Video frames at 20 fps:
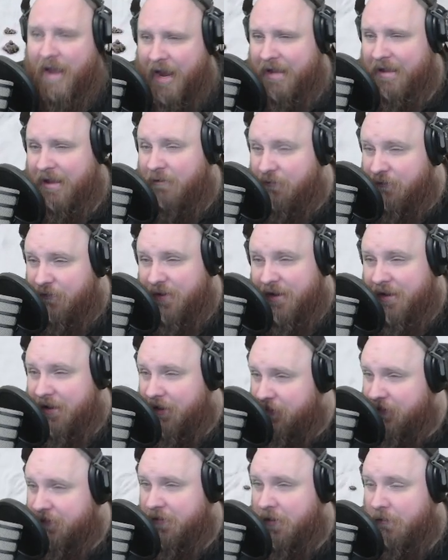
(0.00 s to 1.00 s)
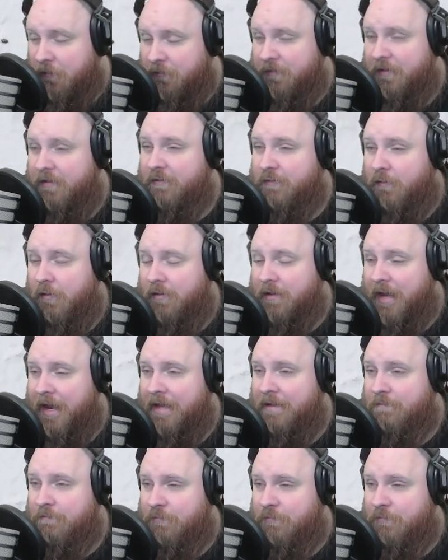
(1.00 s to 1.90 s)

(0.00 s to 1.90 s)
And I think I'll just go with this one and